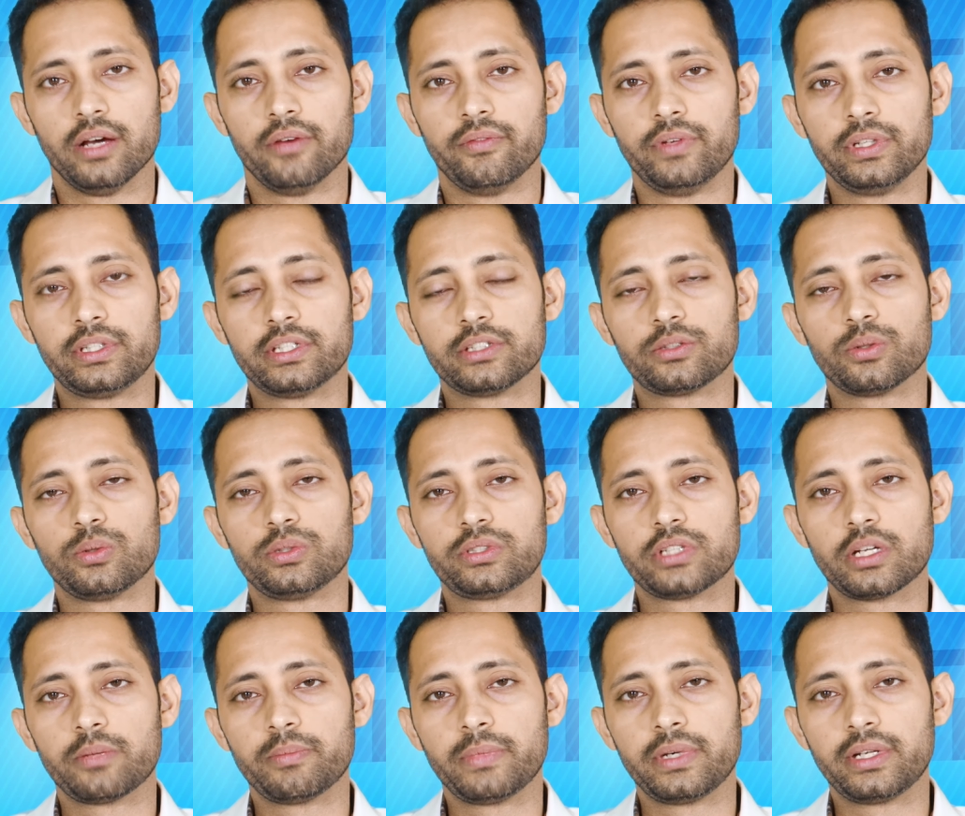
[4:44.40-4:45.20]
with a
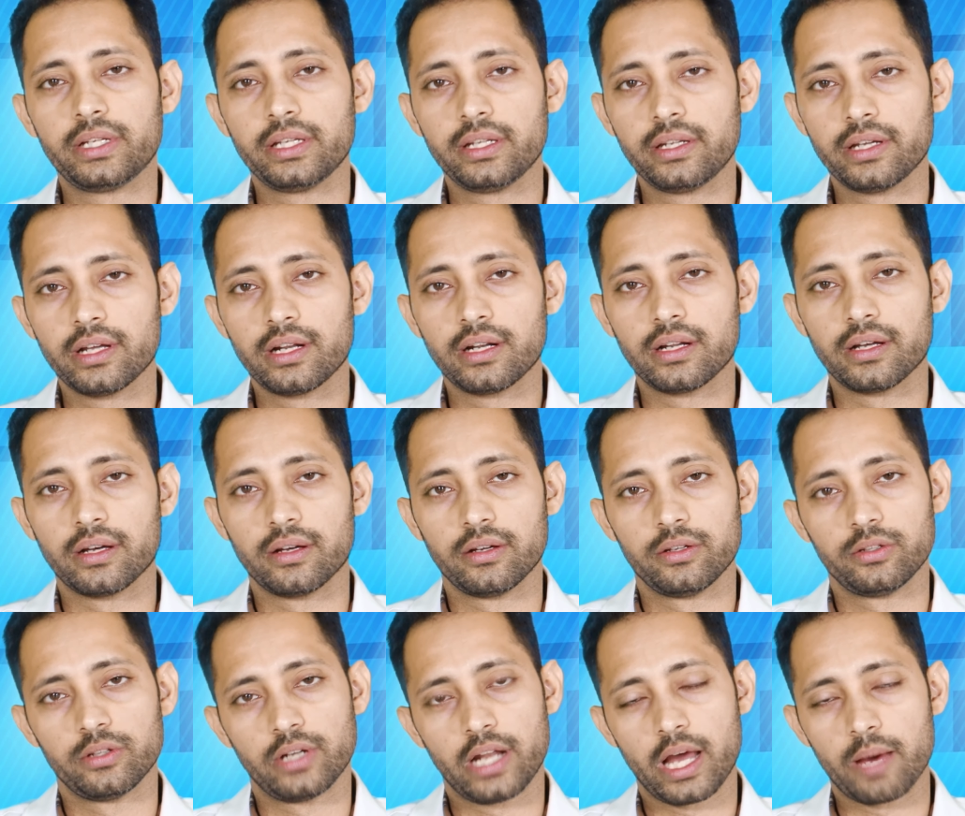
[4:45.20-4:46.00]
suture material
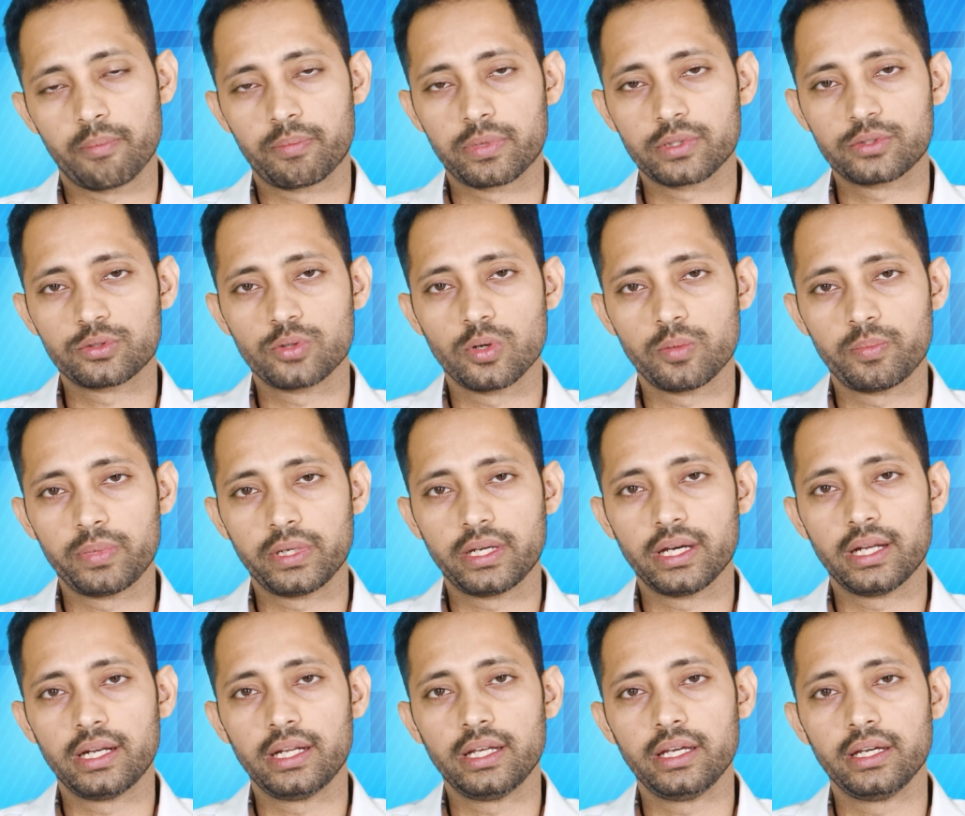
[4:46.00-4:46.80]

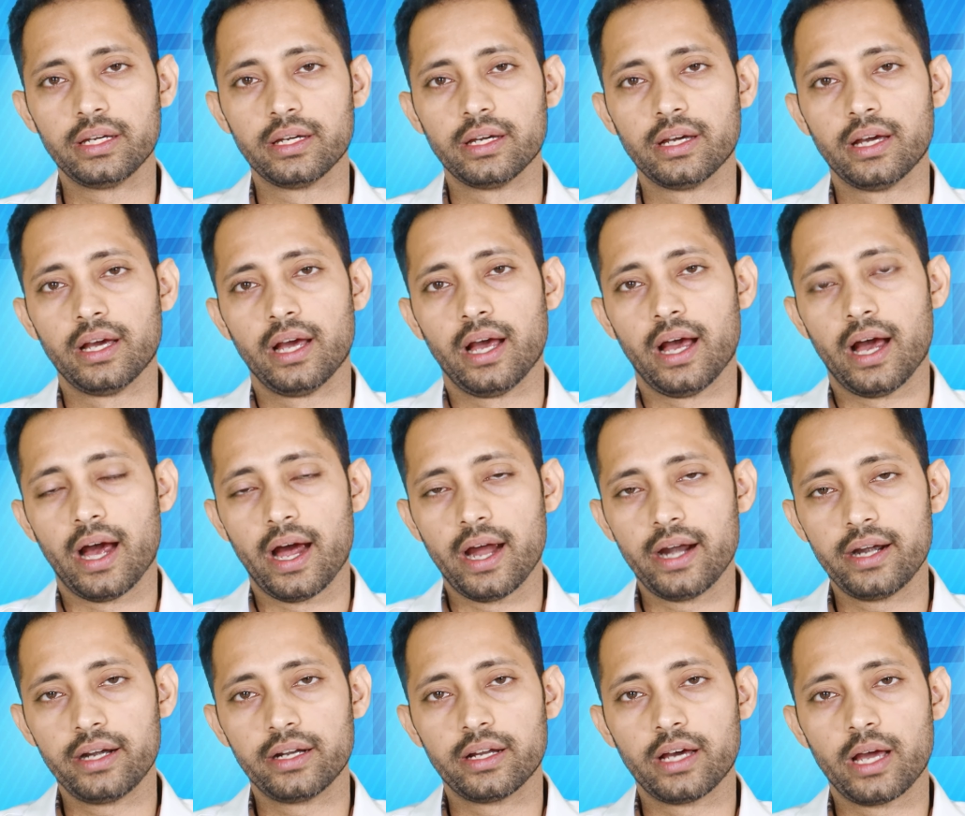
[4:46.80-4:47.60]
laparoscopically,
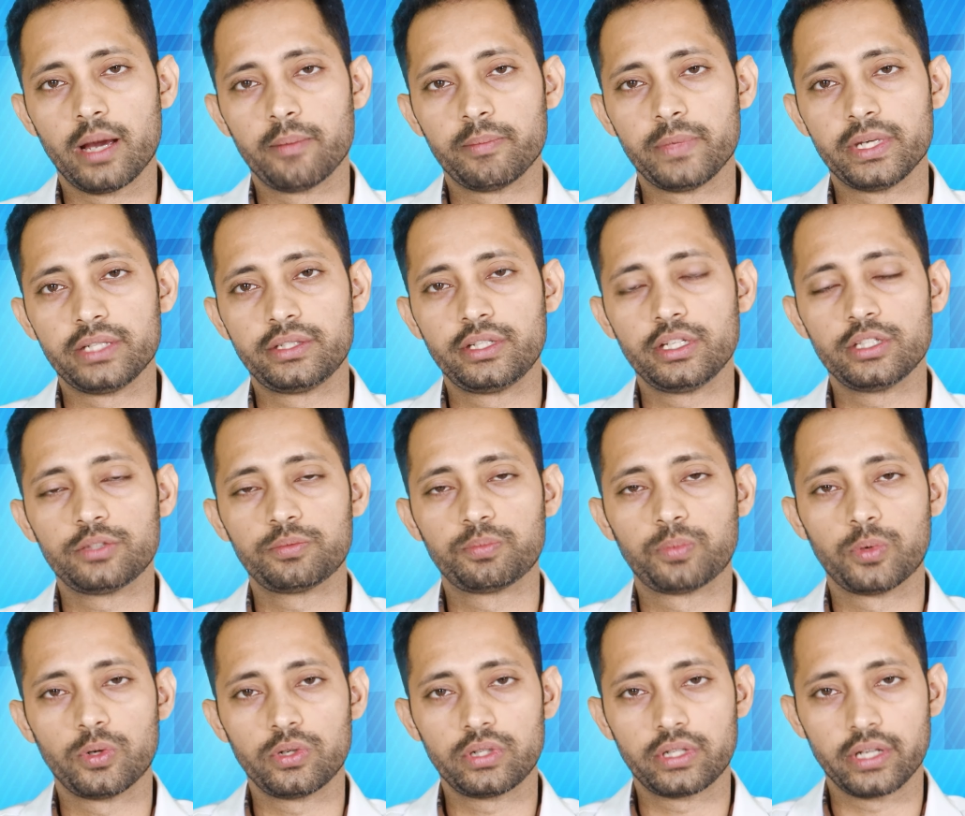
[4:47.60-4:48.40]
and a mesh is
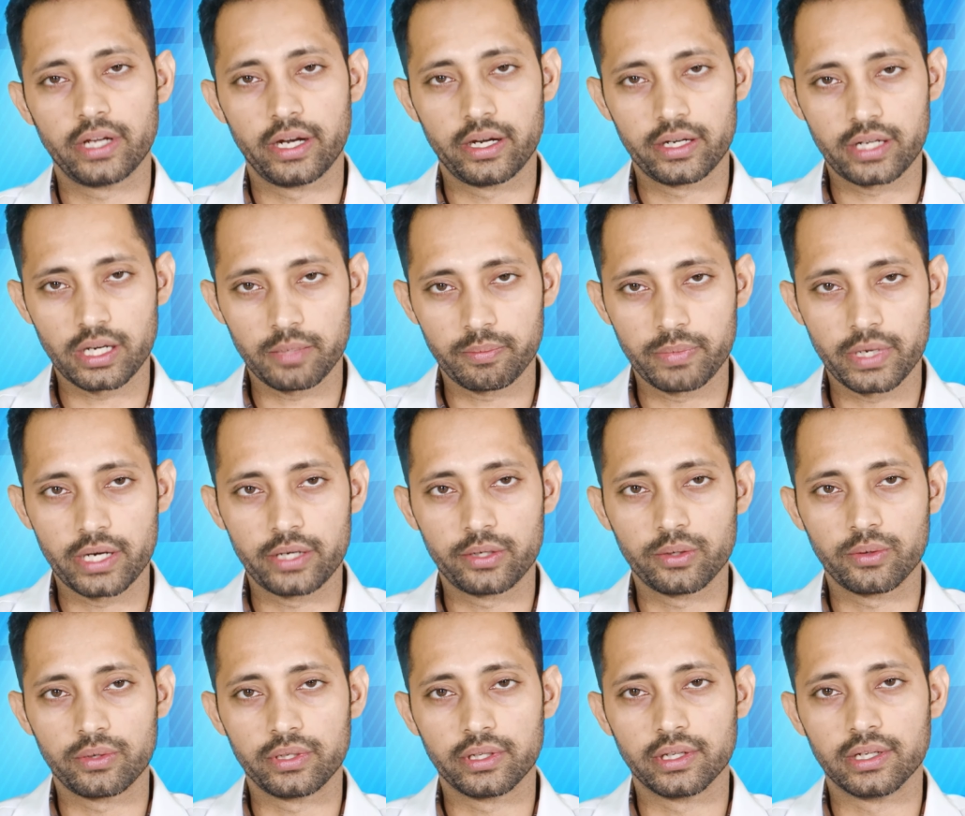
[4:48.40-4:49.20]
put
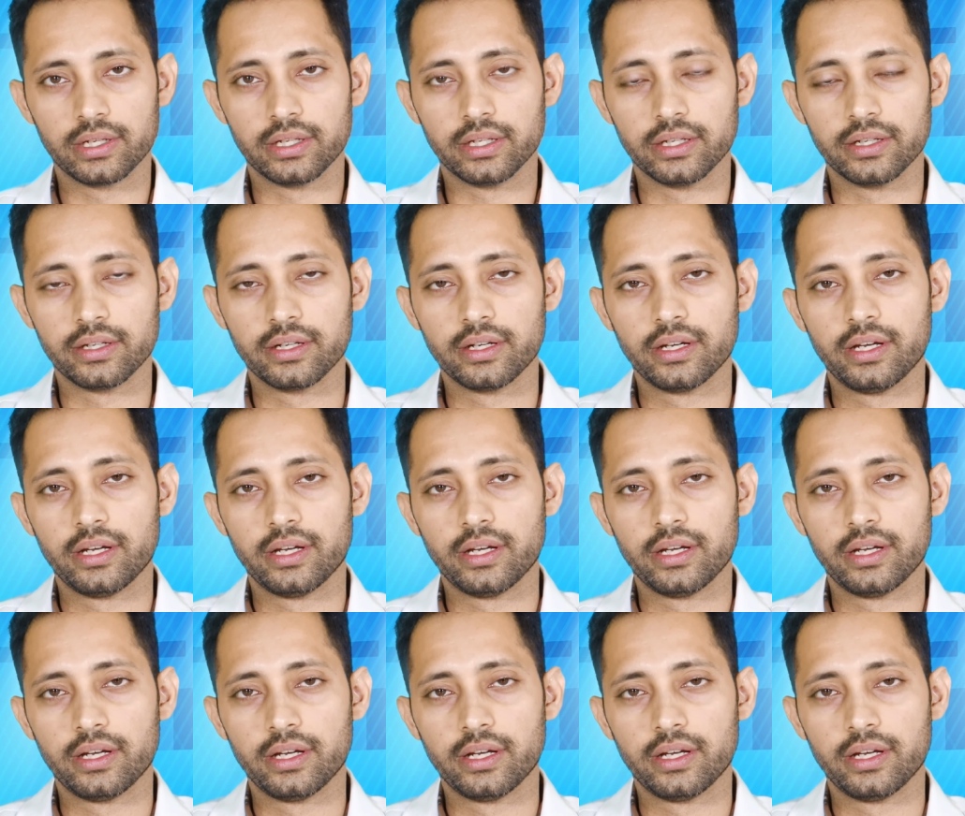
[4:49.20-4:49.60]
intraperitoneally.